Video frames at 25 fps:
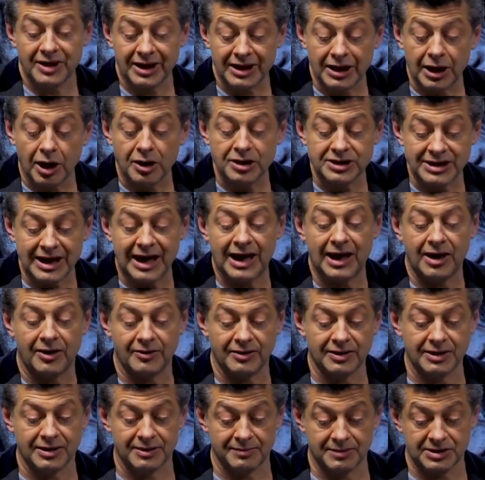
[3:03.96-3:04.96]
they go
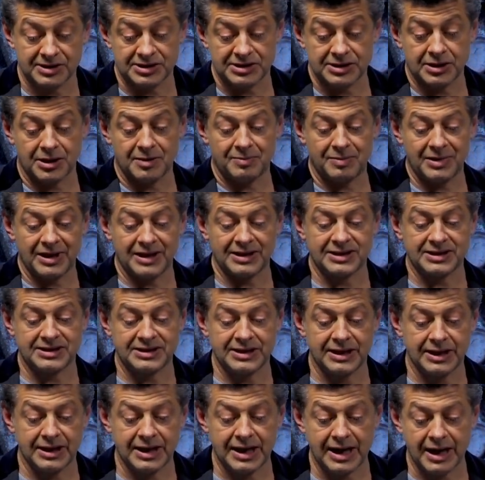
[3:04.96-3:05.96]
down. I'm going to start playing the
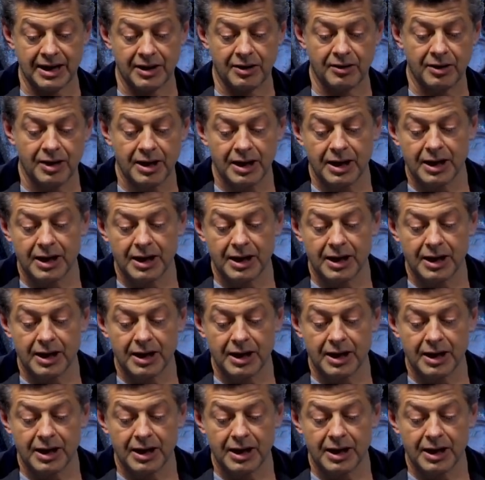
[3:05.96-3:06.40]
scene now.